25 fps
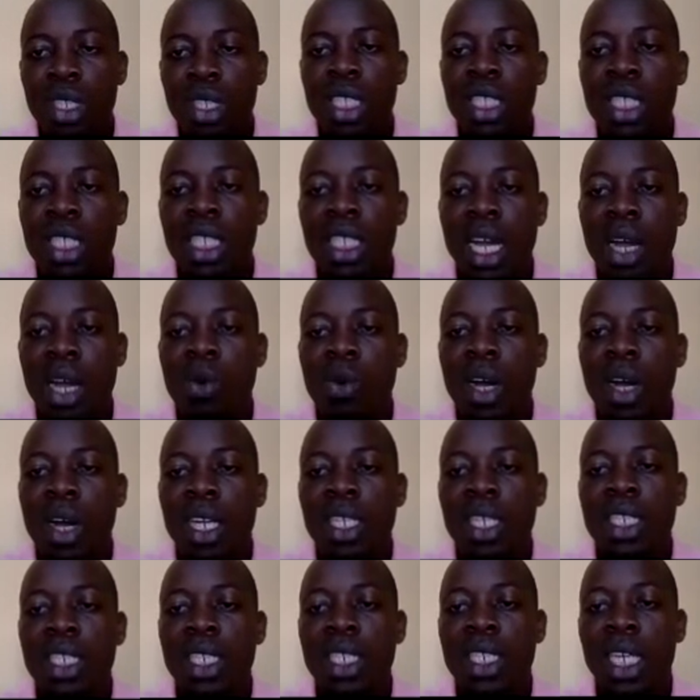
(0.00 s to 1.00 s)
this is now
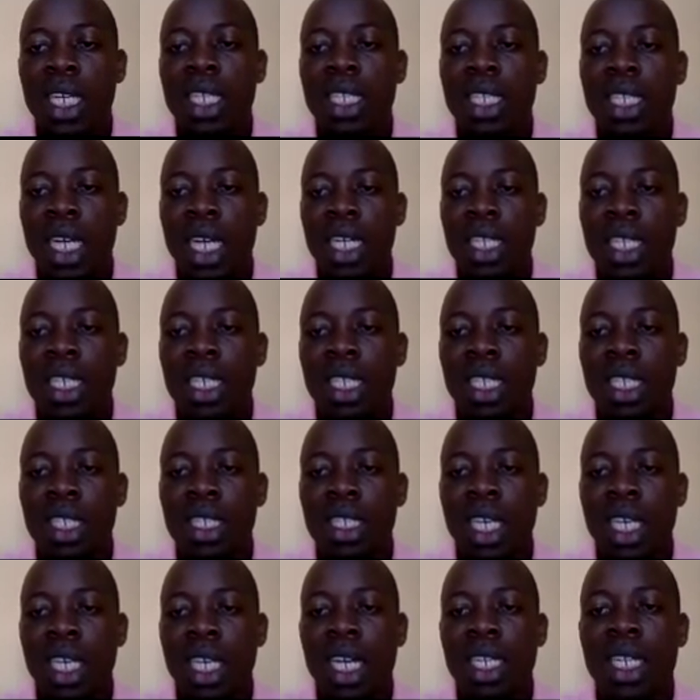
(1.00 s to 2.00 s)
what exactly
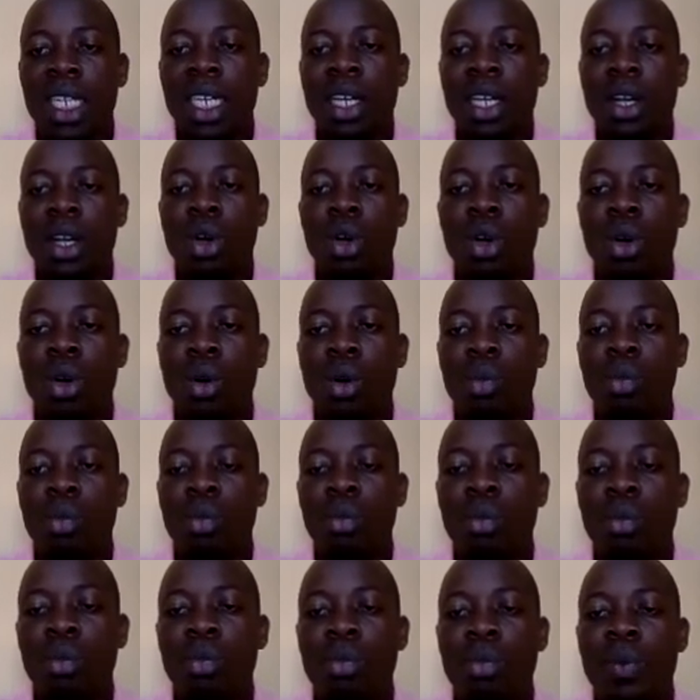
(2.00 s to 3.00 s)
is their take
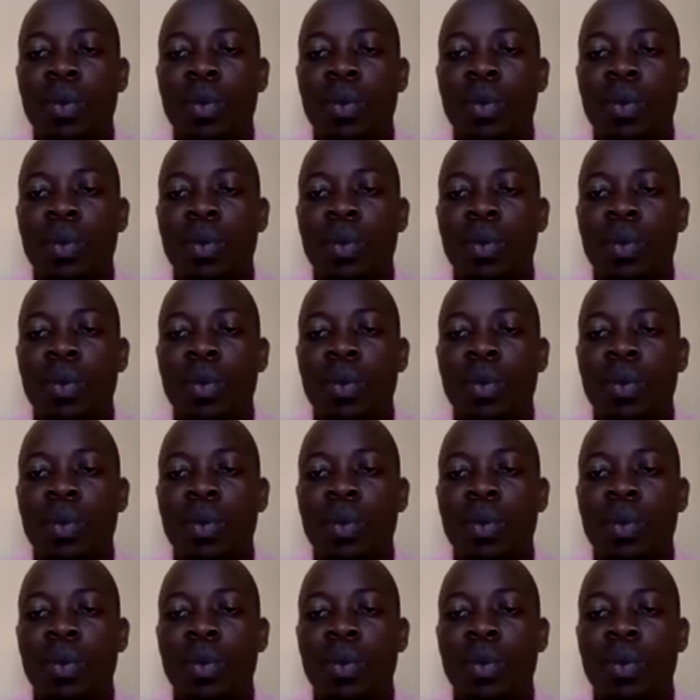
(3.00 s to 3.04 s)
home.